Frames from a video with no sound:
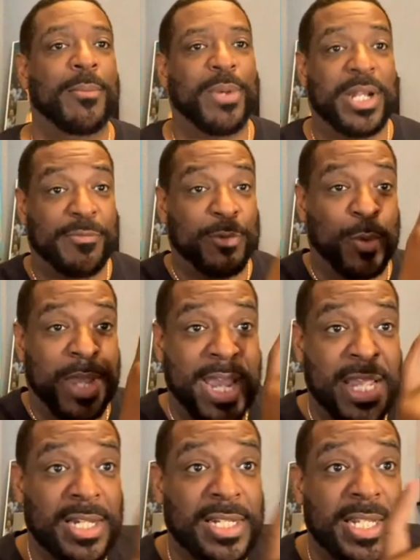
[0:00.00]
But if you
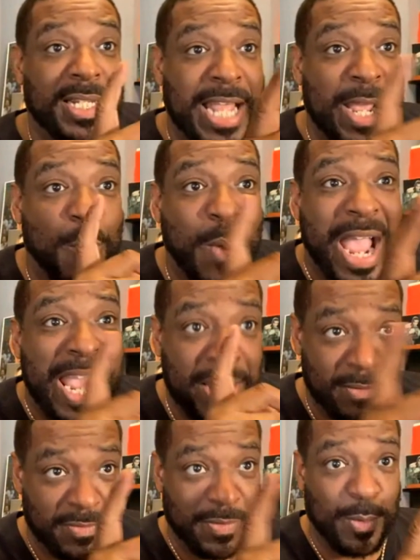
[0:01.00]
handle it like white
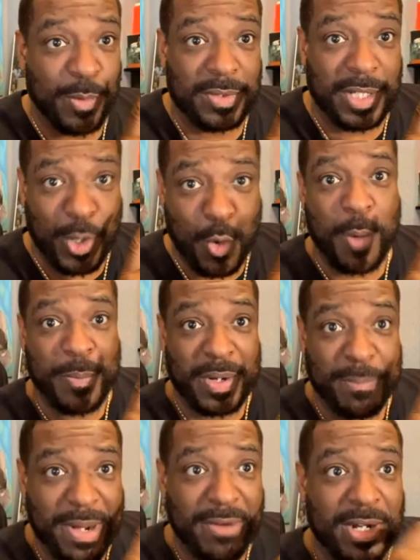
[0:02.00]
folks in
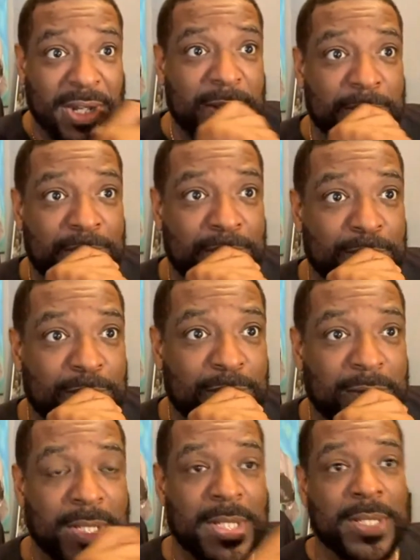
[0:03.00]
corporate America,
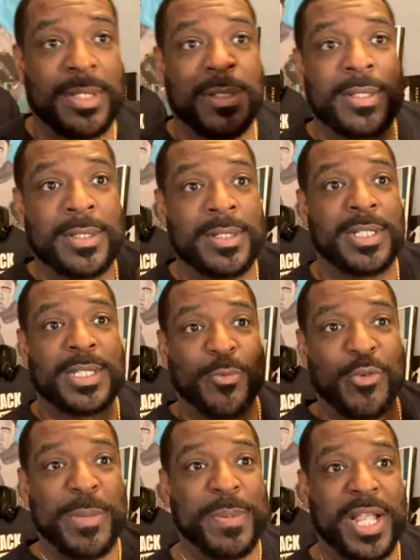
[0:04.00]
there's some
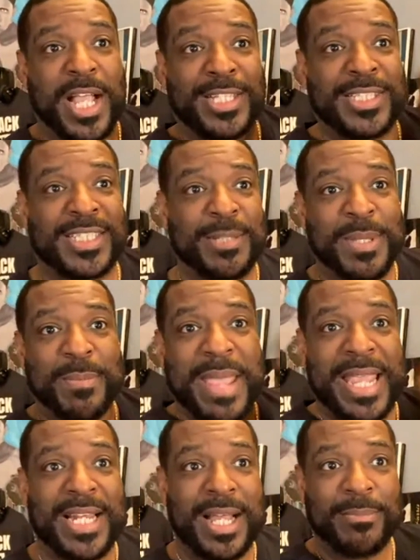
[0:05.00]
repercussions to be
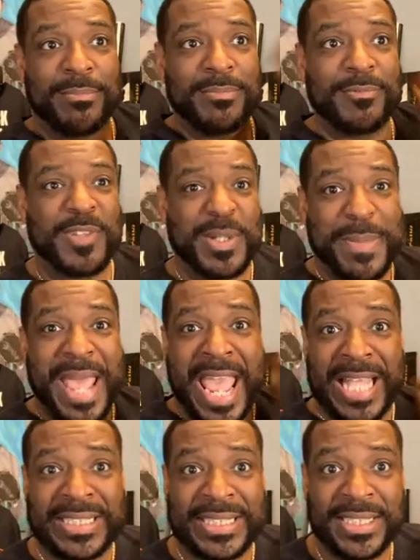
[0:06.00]
made up for the
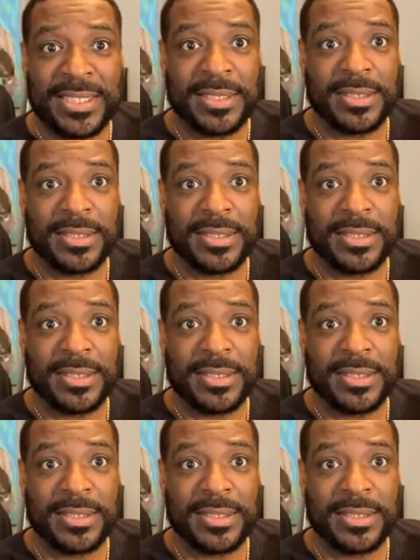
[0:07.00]
past.